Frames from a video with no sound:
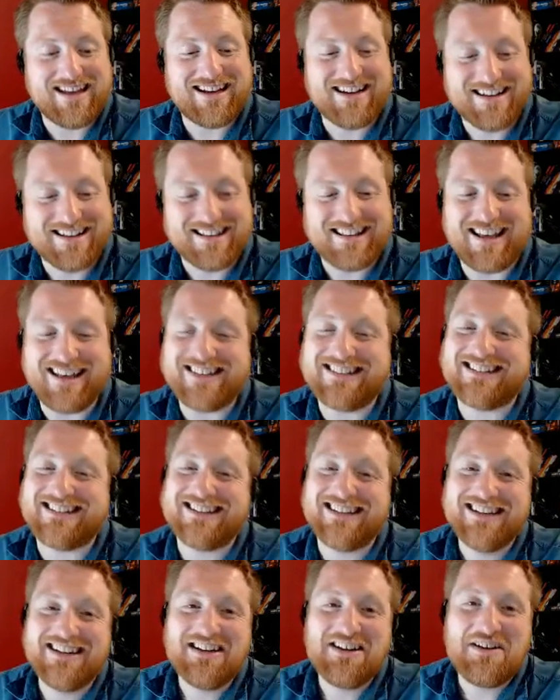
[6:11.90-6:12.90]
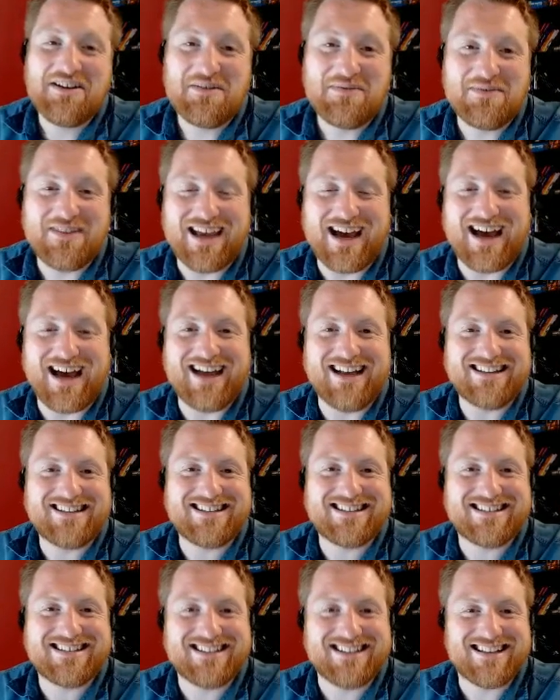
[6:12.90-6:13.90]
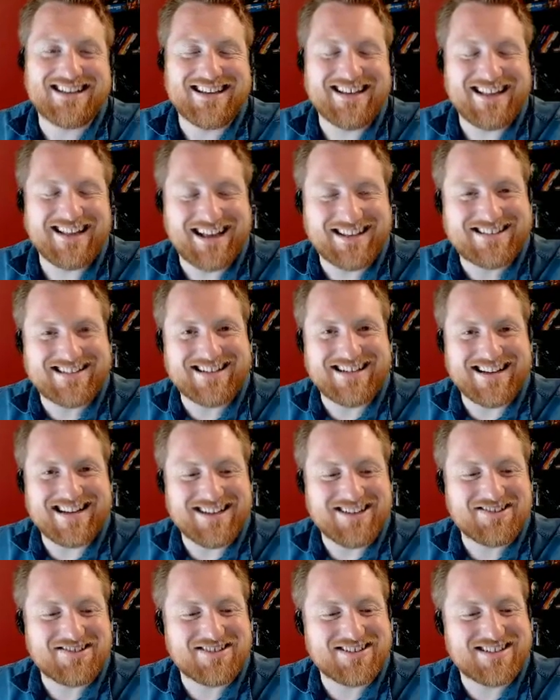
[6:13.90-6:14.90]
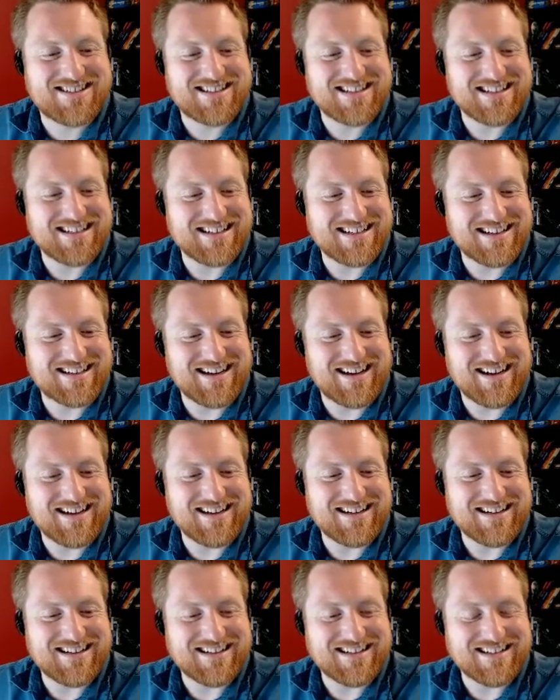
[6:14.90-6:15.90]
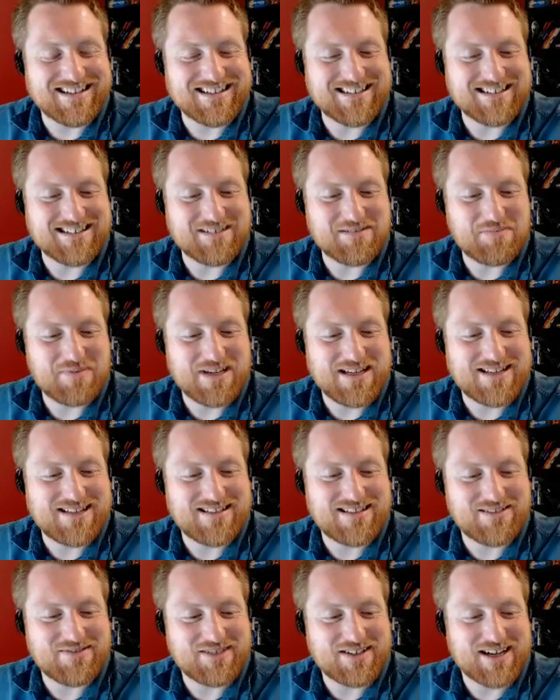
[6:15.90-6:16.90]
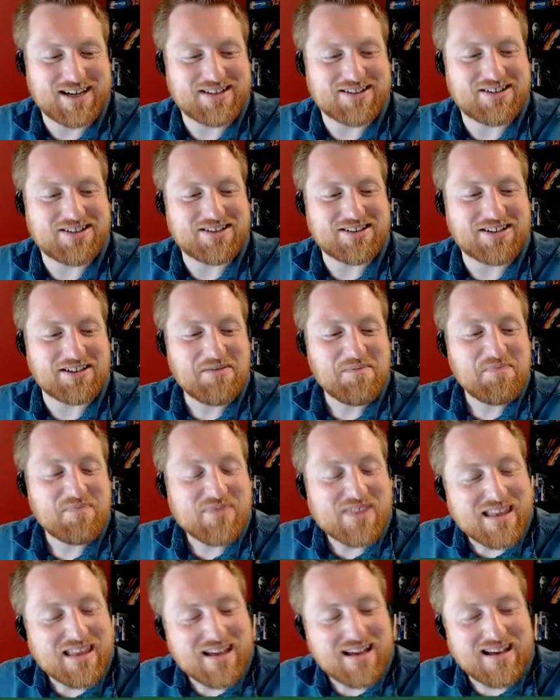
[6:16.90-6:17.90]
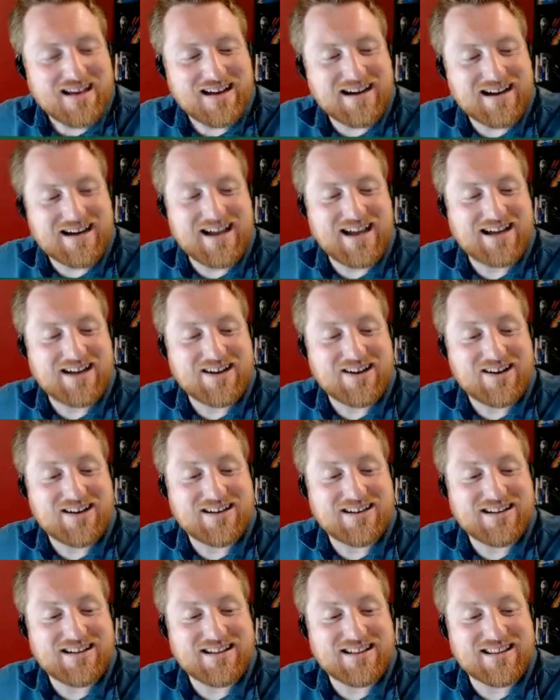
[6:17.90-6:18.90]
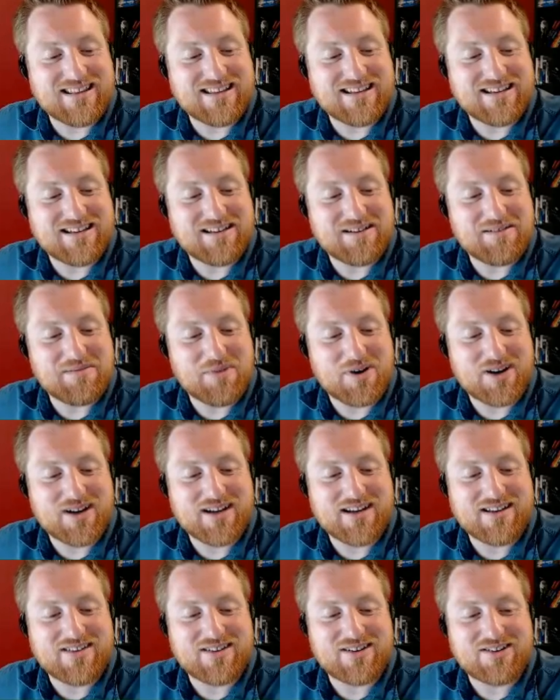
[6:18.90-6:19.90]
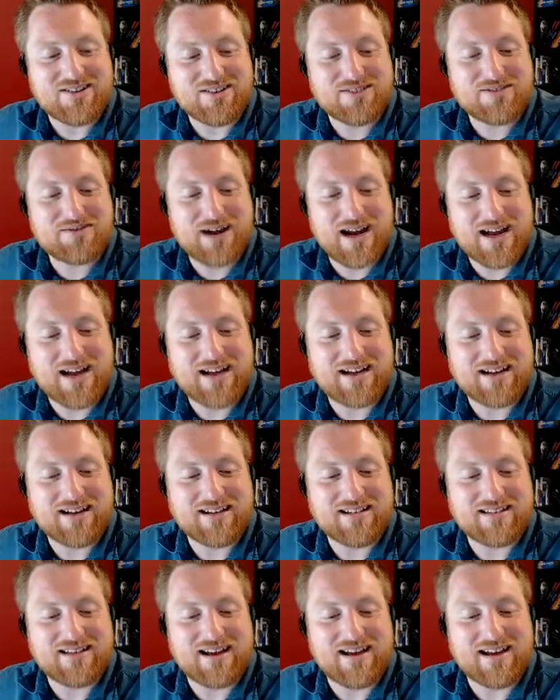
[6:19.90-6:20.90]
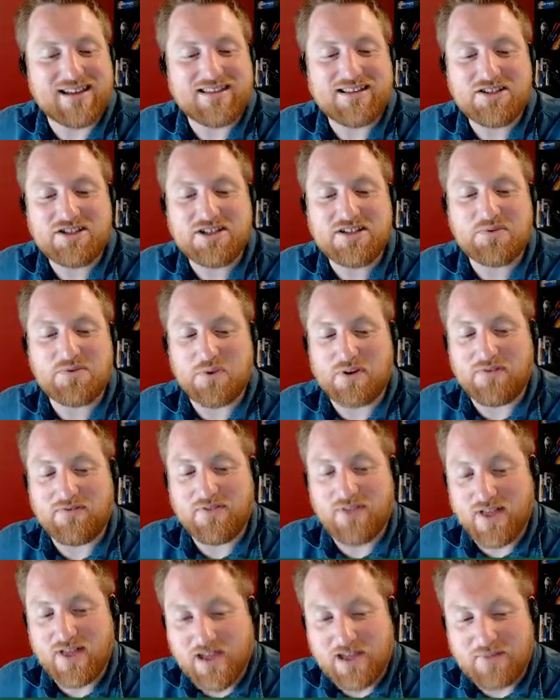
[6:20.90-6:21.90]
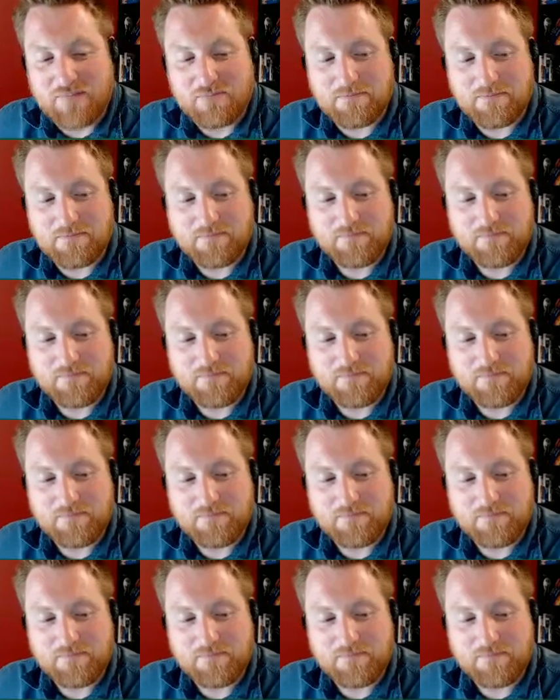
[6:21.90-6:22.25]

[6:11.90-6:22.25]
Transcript: that's that's that's an interesting uh, piece of dialogue. Uh, hang on, the markings on her rags. I think she's one of them.